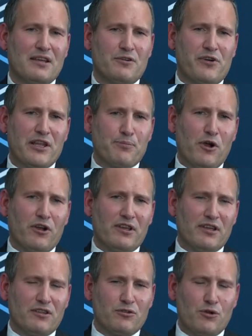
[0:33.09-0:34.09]
Freight
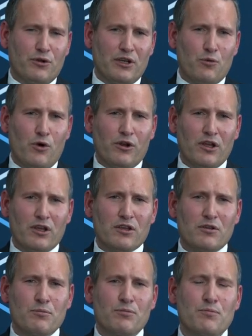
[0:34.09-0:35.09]
market during the quarter
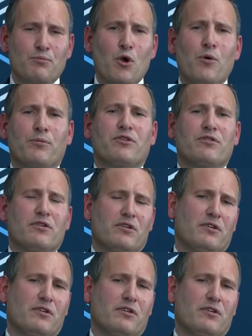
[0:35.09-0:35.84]
boomed